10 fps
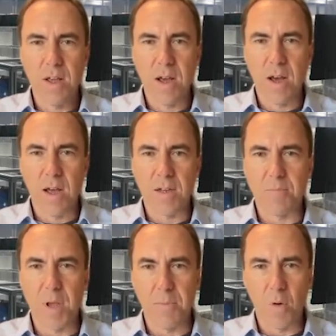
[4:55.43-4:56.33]

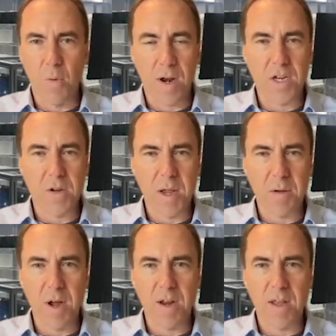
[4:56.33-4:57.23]
It's people wanting to
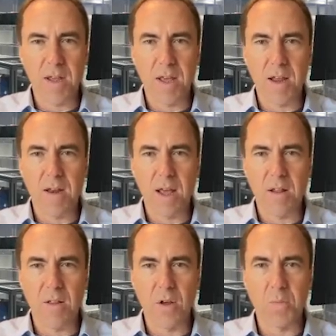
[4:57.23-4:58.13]
make money,
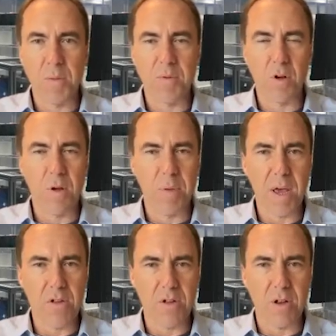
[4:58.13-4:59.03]
and those people are
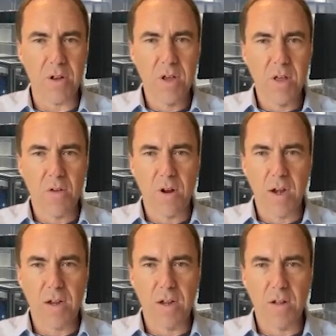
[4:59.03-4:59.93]
impatient. They're
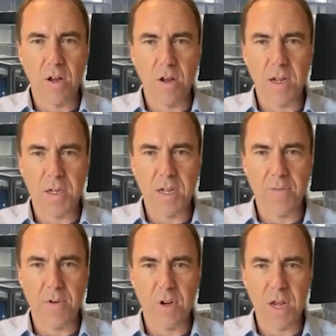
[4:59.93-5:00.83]
not going to look at a
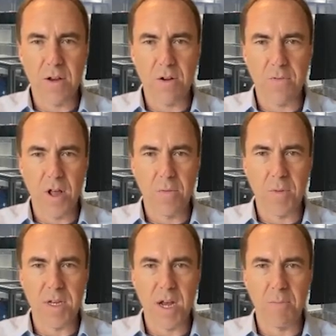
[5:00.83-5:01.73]
7 or 10 year
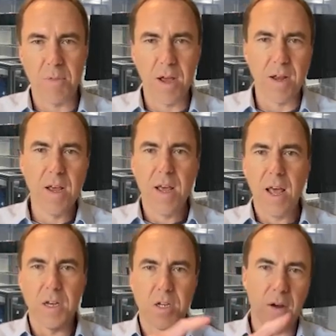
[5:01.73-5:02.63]
development timeline
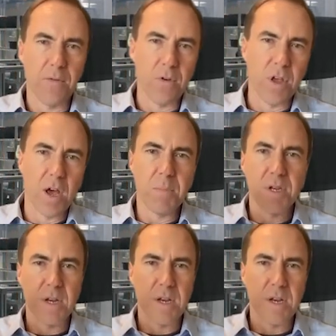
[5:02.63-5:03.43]
and suffer the ups and